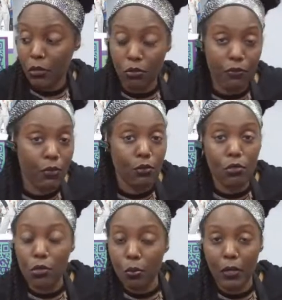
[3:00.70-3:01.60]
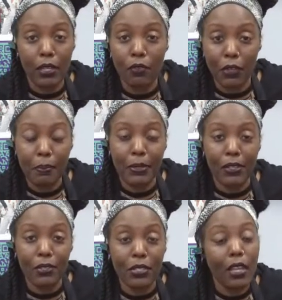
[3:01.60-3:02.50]
pantry food, you just want to eat green
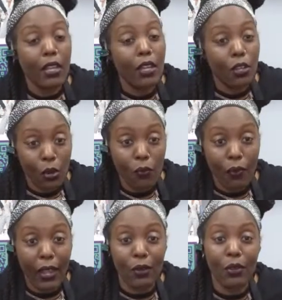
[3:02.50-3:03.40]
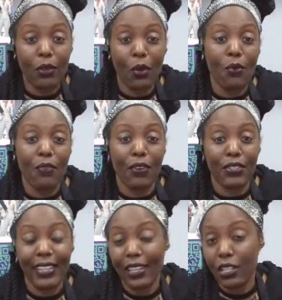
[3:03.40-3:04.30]
pills, go right on over
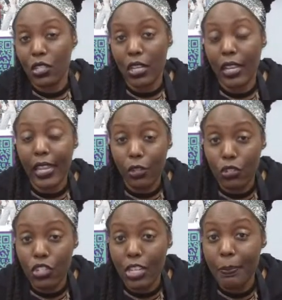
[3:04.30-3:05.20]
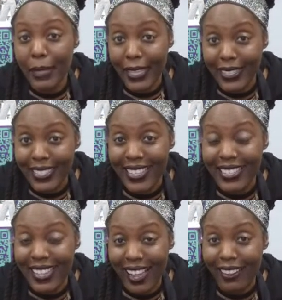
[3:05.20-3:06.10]
to
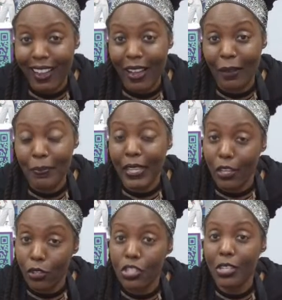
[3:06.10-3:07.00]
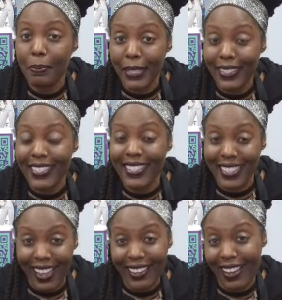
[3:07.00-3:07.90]
energybits.com,
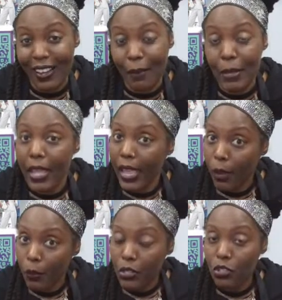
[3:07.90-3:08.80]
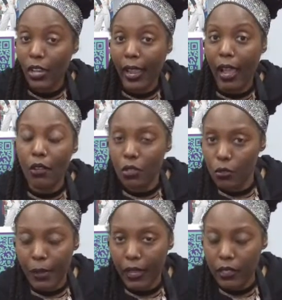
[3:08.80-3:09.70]
energybits.com. And when you check out,
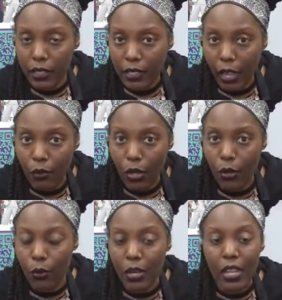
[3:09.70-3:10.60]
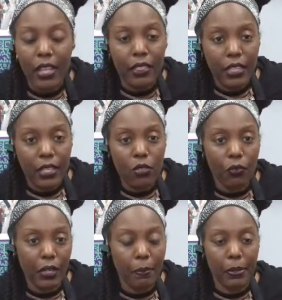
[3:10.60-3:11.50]
use my discount code. These
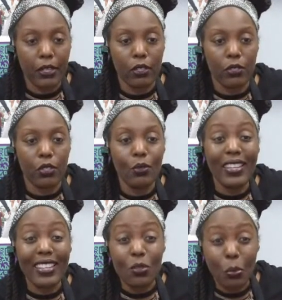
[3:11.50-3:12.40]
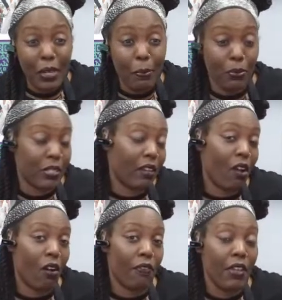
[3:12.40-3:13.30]
green pills, you can get 20%
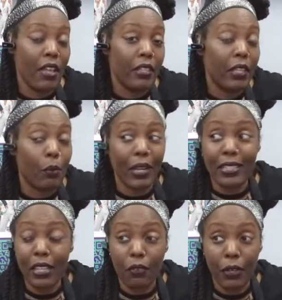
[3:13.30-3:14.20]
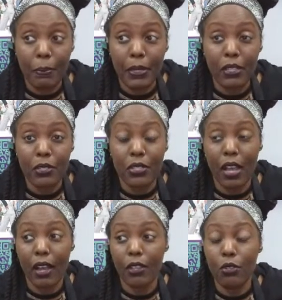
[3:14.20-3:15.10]
off. Now, when I say green pills,
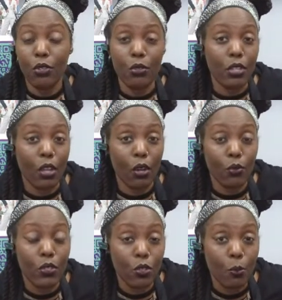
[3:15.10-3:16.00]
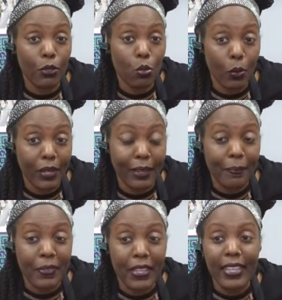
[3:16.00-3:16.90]
you use the code SUPER20
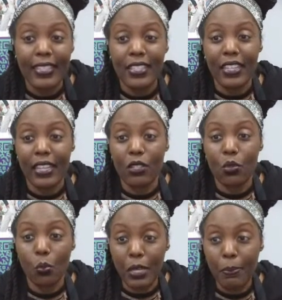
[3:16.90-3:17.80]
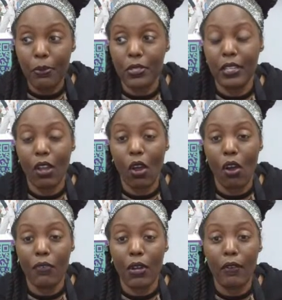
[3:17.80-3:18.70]
to get 20%
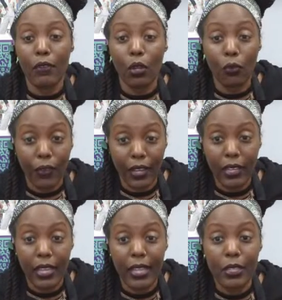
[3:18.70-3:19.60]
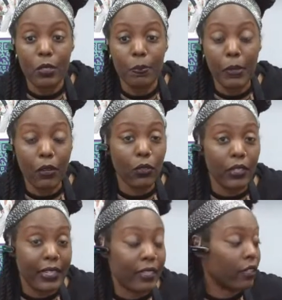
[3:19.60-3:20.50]
off of chlorella and
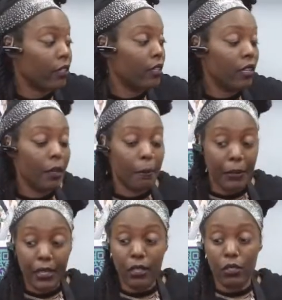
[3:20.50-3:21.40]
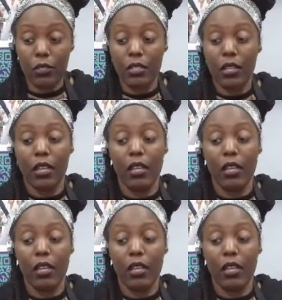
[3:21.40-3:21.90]
spirulina pills.